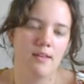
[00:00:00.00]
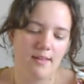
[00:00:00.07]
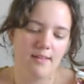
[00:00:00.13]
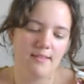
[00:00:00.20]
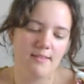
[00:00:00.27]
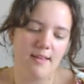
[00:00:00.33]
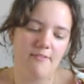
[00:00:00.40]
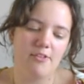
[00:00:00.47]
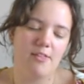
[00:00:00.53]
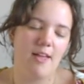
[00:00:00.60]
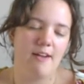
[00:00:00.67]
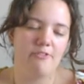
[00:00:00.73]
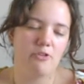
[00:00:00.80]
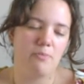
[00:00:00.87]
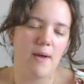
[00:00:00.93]
is never
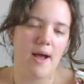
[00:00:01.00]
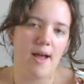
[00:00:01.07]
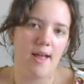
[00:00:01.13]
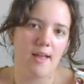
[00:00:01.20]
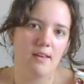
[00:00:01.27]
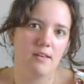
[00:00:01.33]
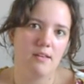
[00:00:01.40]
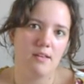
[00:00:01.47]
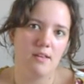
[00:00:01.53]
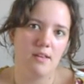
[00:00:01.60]
left behind,